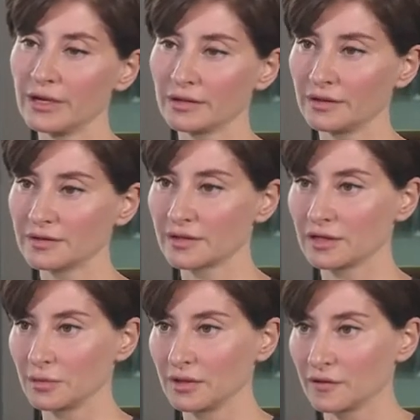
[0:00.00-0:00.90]
and it's going
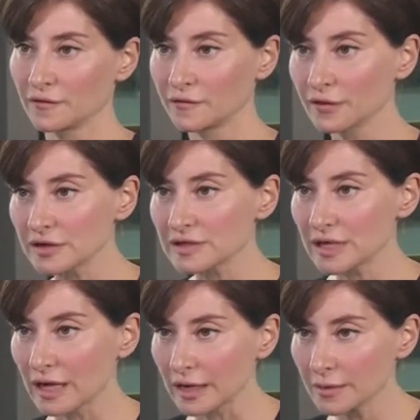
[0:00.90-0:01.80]
to be the first
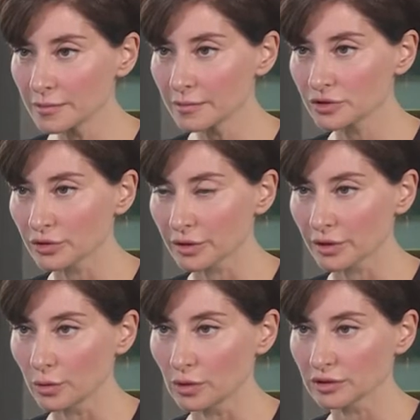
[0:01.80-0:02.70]
time
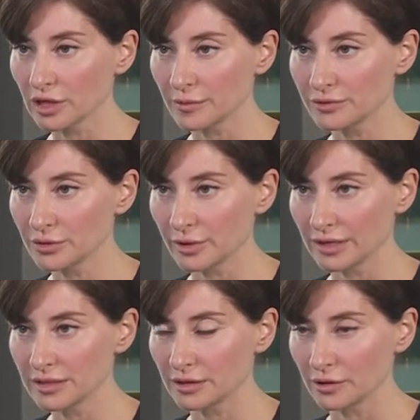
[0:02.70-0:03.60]
during World Cup
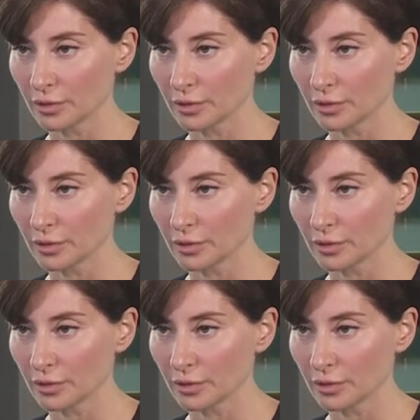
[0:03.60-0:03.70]
2018 in